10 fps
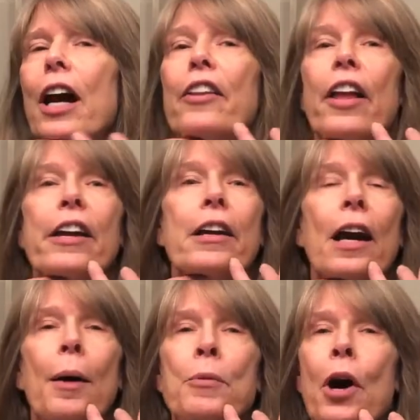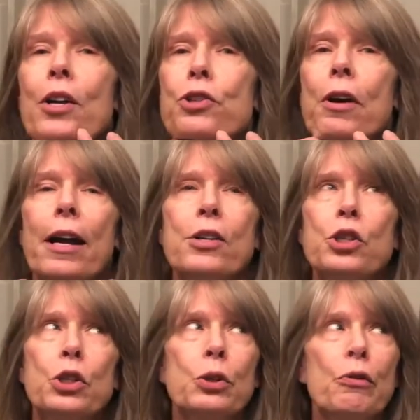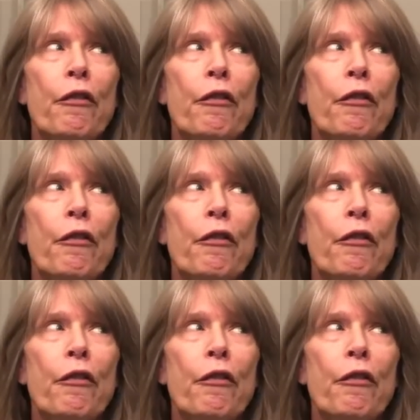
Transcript: I'm not trying to